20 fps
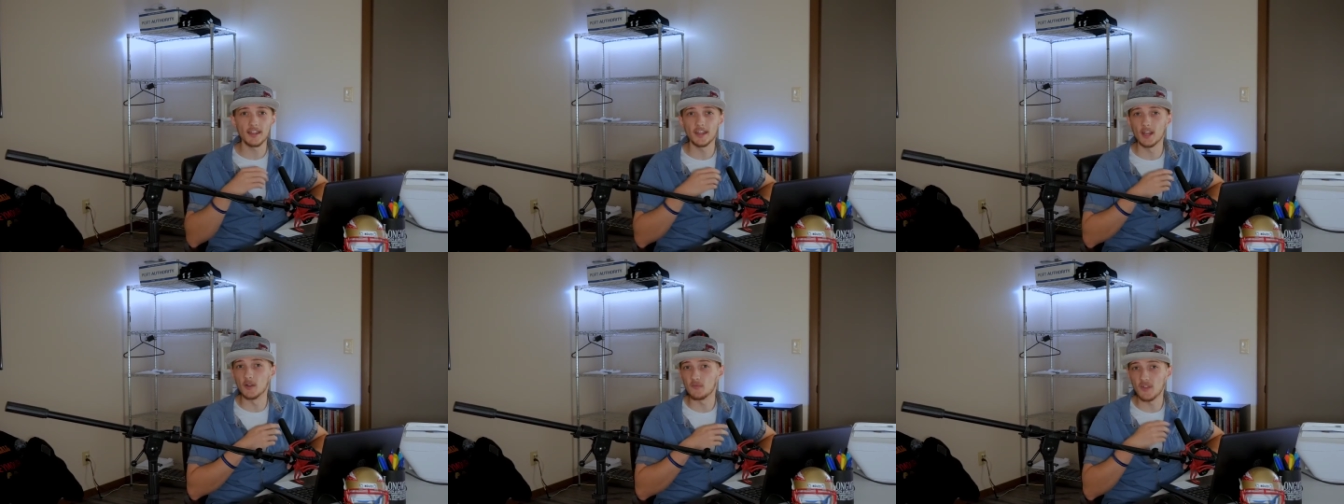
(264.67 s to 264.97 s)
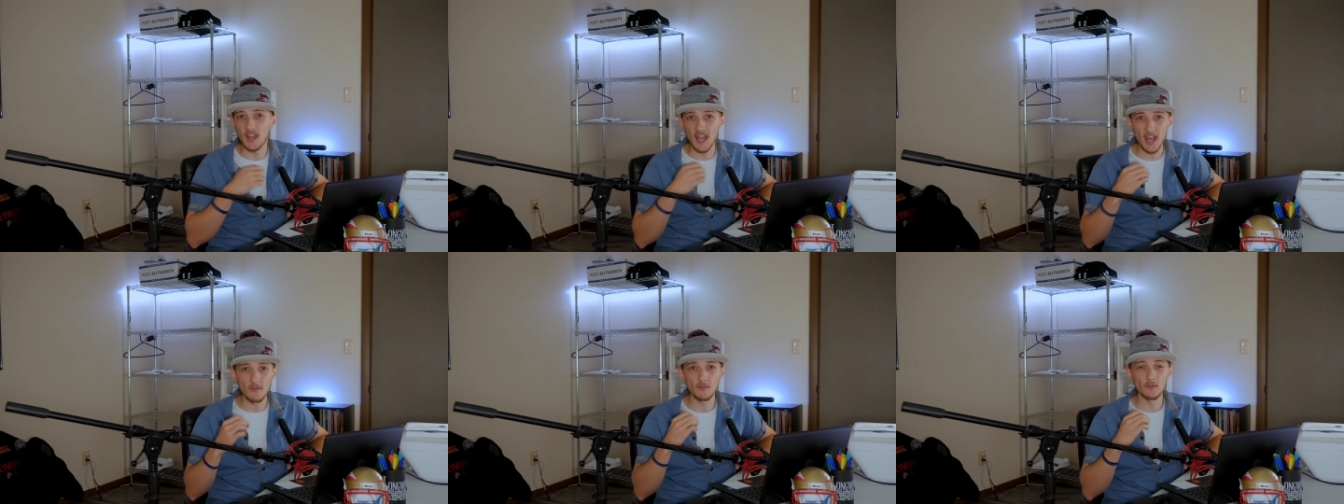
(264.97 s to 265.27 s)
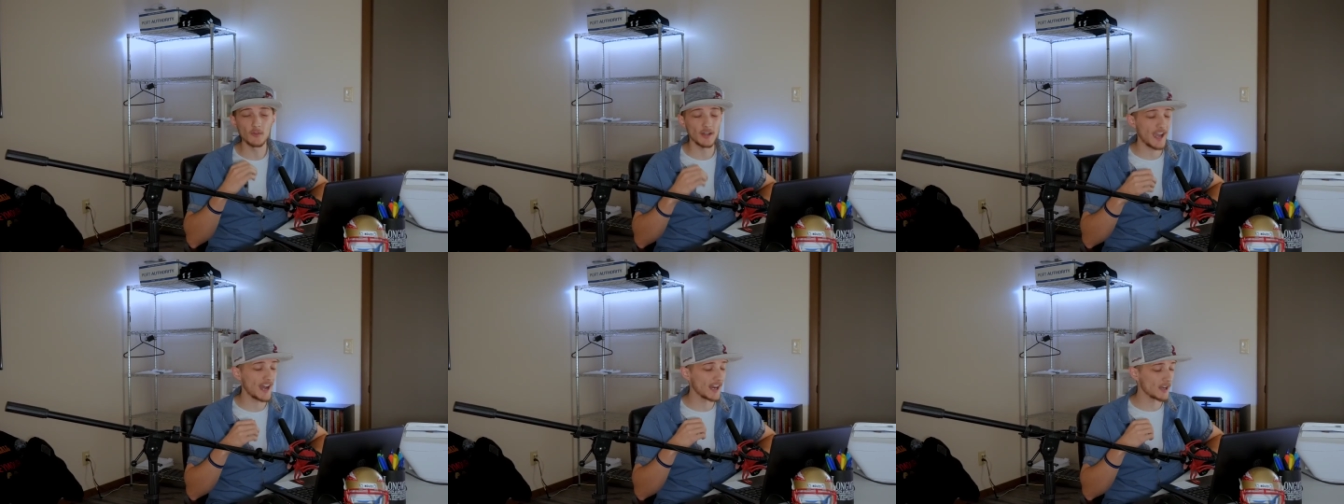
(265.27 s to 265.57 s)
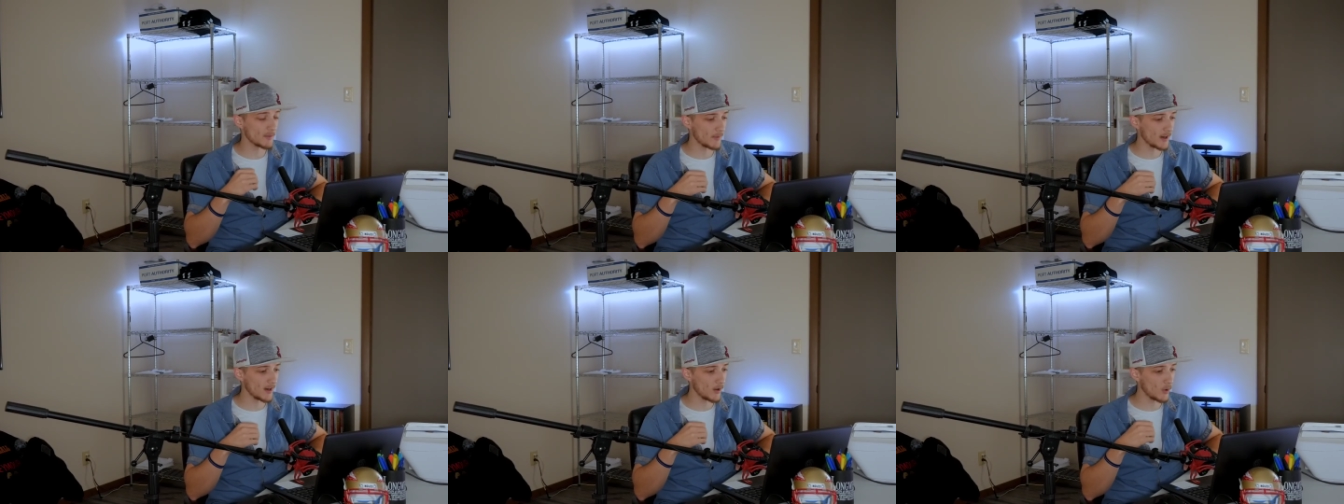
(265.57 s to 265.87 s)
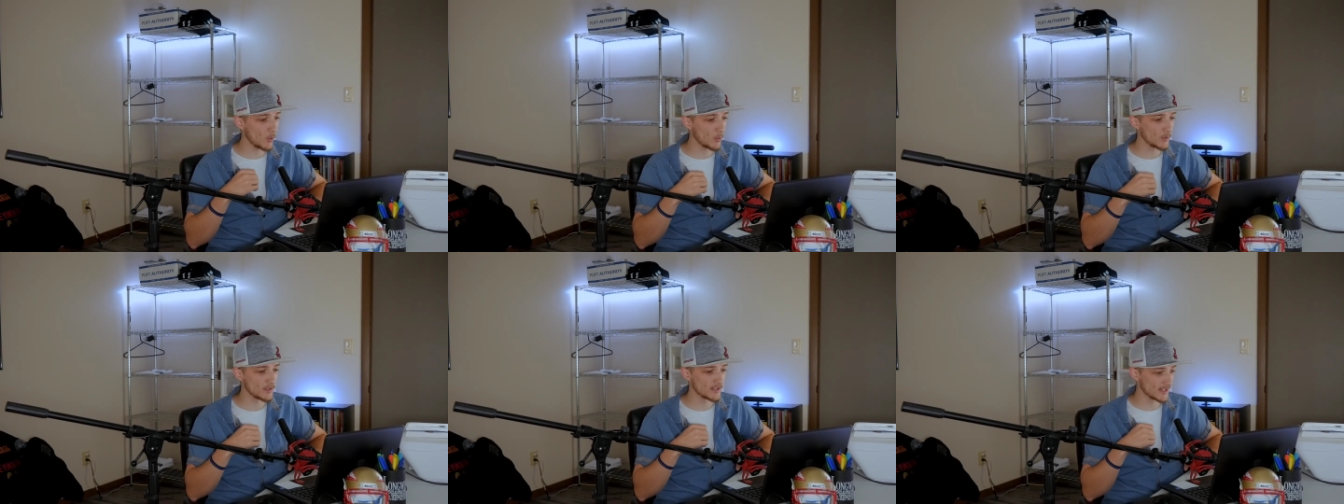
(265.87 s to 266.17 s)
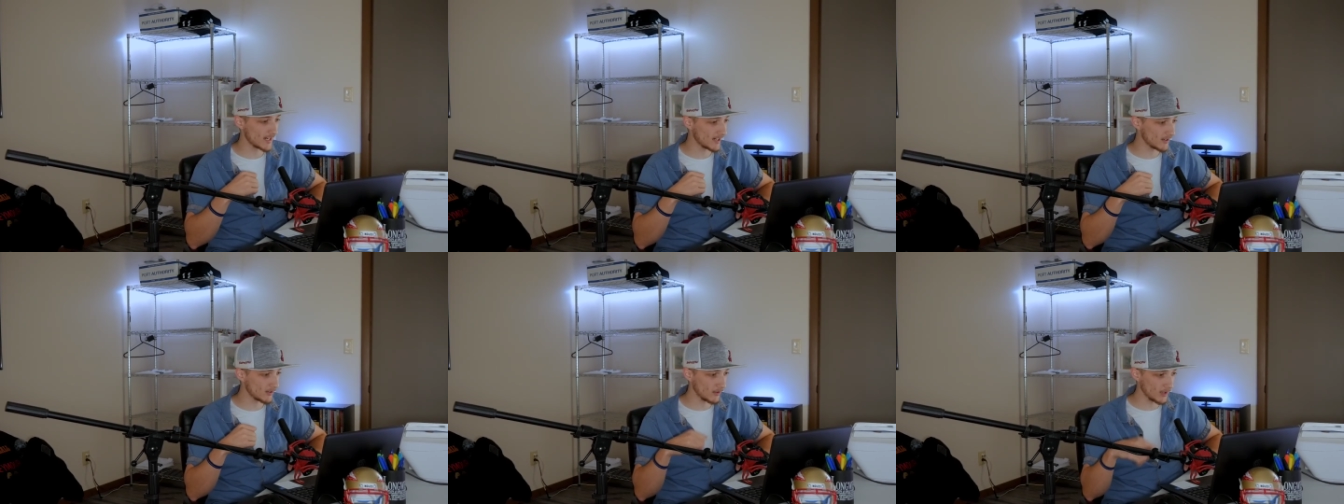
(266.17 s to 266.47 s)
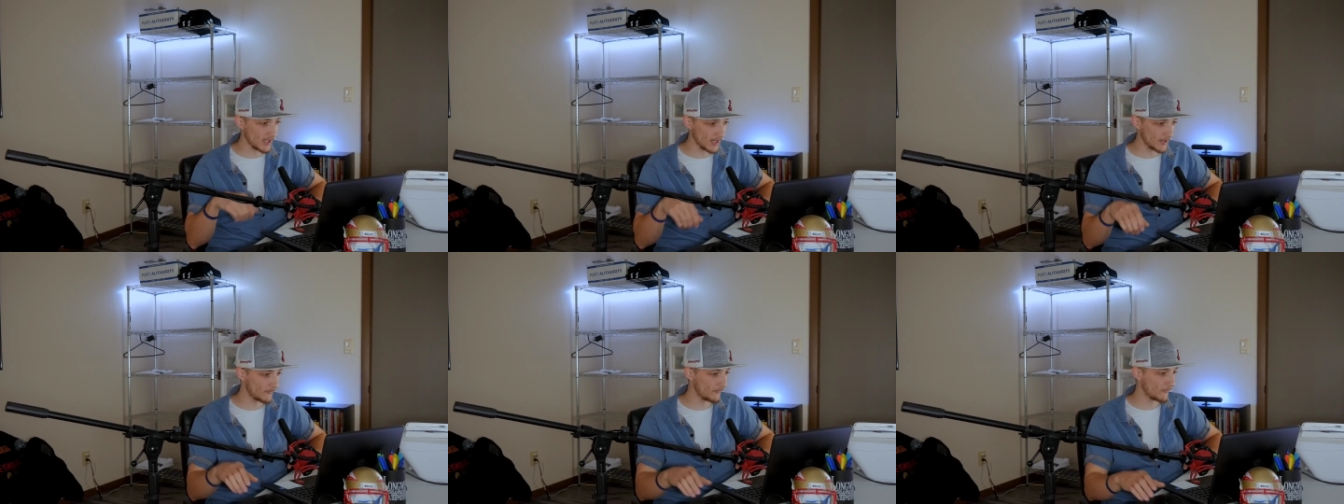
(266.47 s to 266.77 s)
that I've ever had in my whole entire
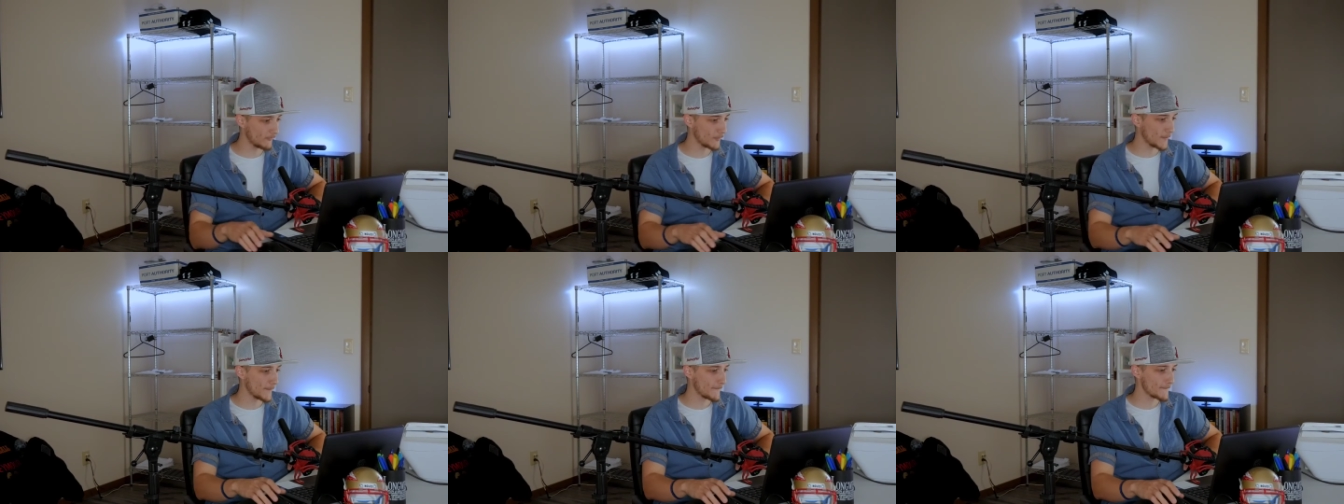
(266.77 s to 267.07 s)
life.